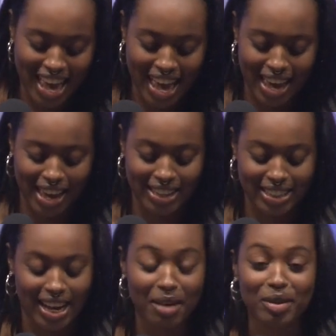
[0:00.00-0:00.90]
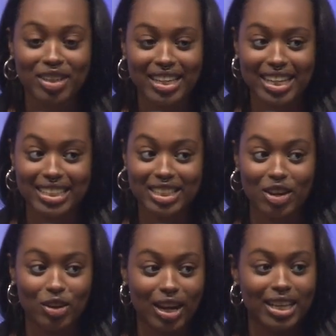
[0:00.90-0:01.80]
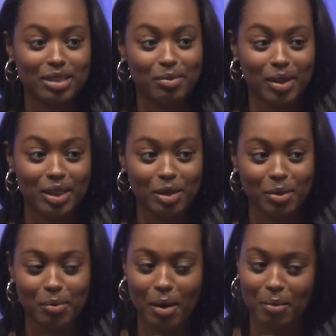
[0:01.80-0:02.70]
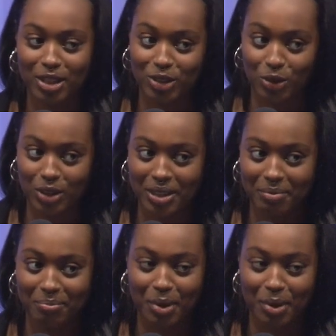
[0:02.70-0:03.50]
and I'm here today to tell you guys a little bit about my story.